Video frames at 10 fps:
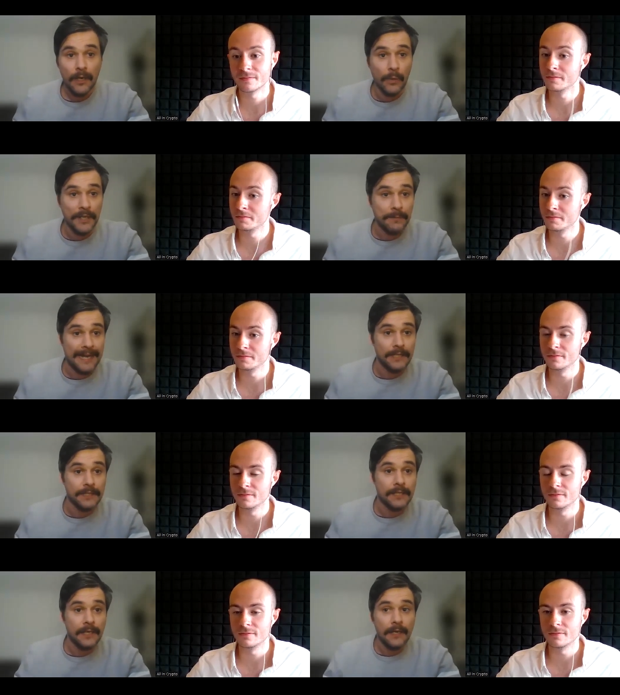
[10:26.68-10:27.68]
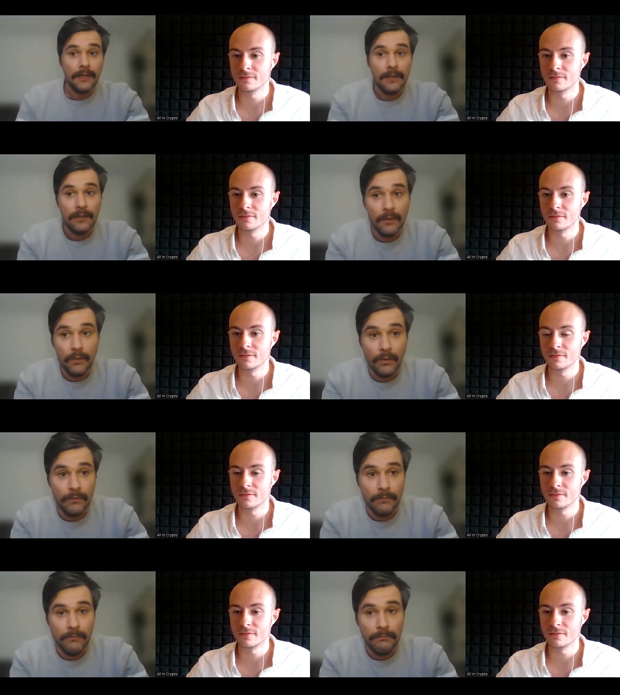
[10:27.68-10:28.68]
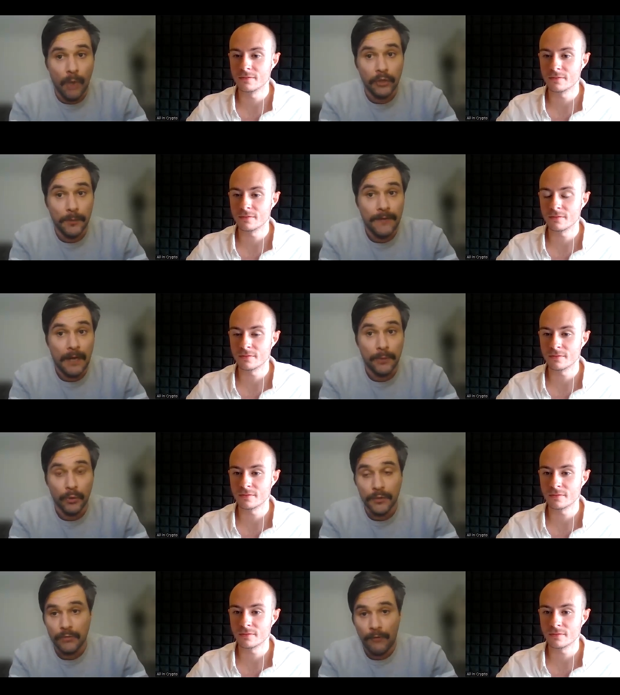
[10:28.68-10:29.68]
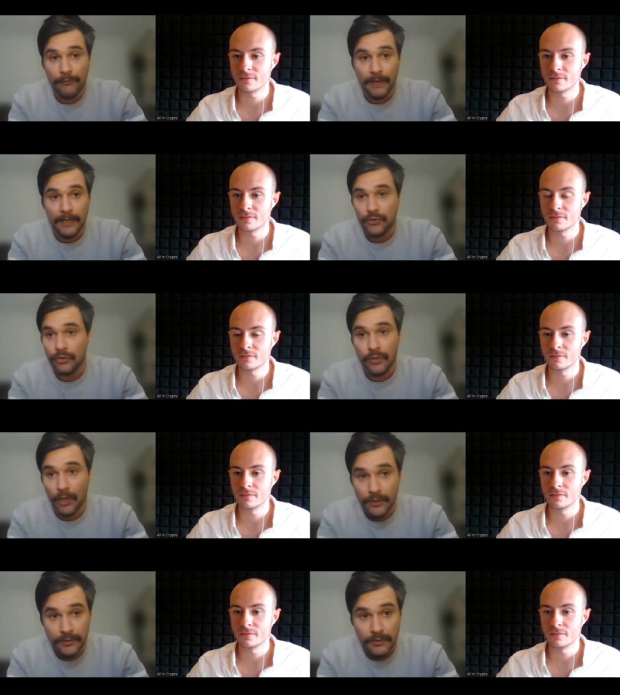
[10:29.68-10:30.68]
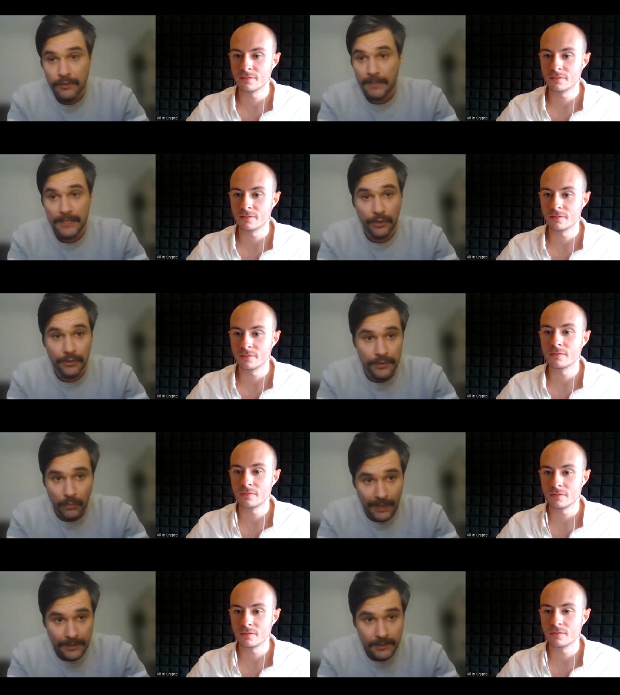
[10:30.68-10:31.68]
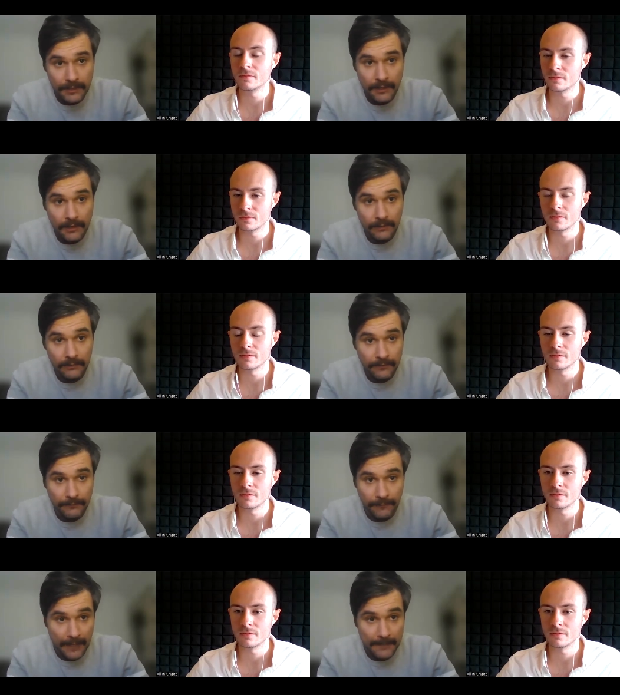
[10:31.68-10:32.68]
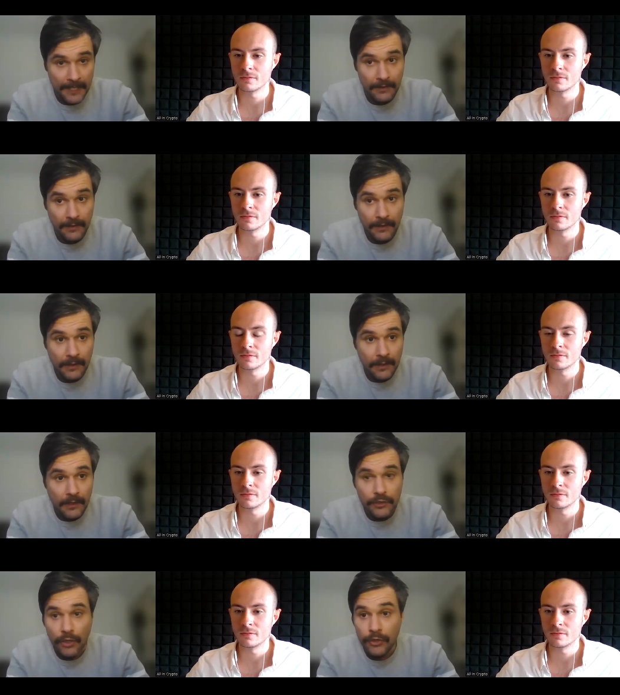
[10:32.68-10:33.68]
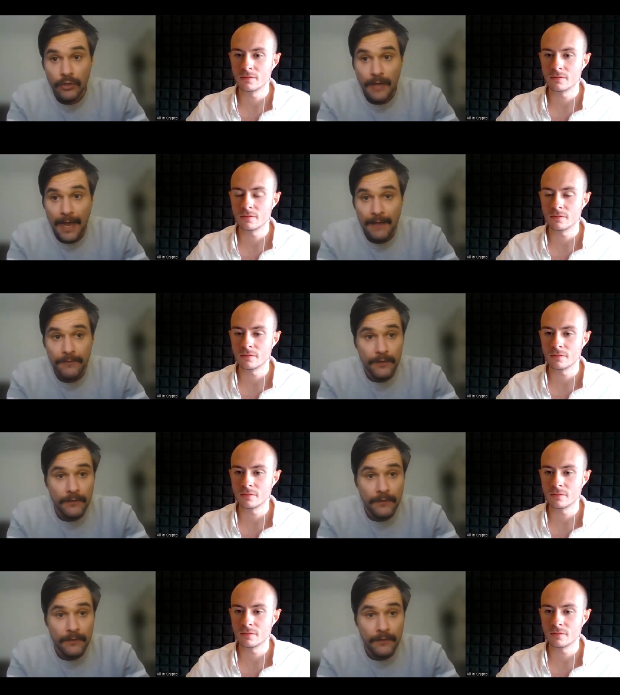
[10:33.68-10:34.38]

Speaker 1: which means multiple of our pools are offering two tokens, three tokens at once for farming. So you could have